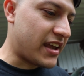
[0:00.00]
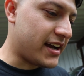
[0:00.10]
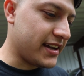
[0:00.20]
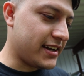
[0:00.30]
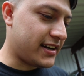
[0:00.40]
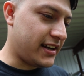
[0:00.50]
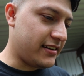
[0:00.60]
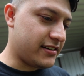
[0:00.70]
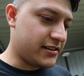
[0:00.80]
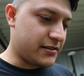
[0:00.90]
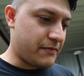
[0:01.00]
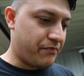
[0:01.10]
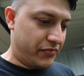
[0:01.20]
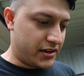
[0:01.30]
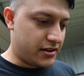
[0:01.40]
I got
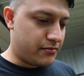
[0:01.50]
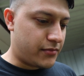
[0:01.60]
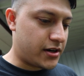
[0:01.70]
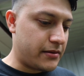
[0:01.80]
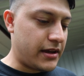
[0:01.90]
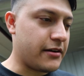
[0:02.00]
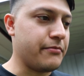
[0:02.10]
a